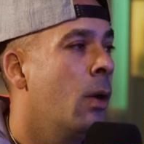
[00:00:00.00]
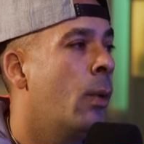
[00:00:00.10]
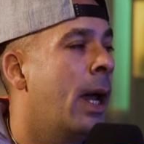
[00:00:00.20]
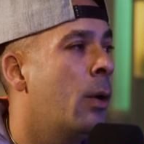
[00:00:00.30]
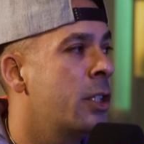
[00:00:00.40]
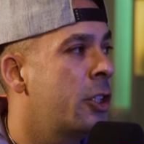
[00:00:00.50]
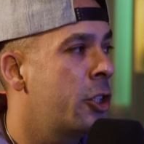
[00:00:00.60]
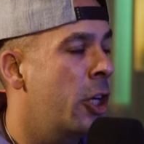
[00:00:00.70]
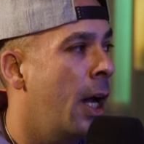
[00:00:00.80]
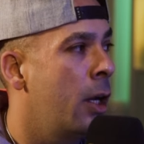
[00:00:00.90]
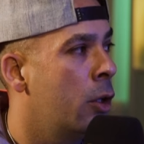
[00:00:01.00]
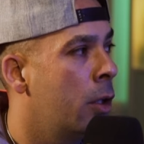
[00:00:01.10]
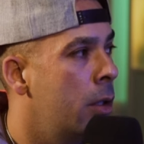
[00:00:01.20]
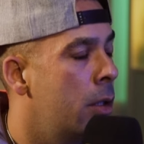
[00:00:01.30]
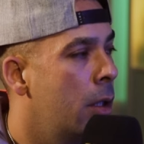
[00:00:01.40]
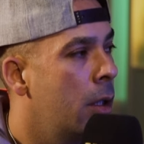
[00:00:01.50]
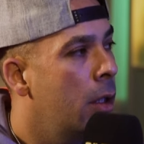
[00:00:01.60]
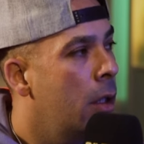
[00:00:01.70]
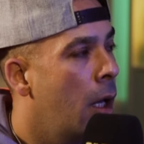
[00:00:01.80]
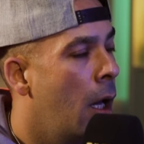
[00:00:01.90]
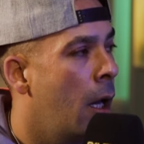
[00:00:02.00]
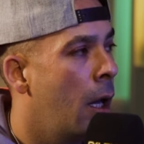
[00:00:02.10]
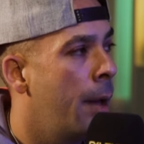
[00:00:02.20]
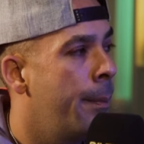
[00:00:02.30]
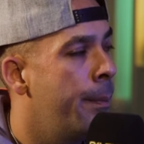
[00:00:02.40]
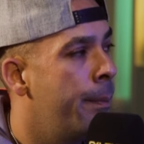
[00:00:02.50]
When I was a child, I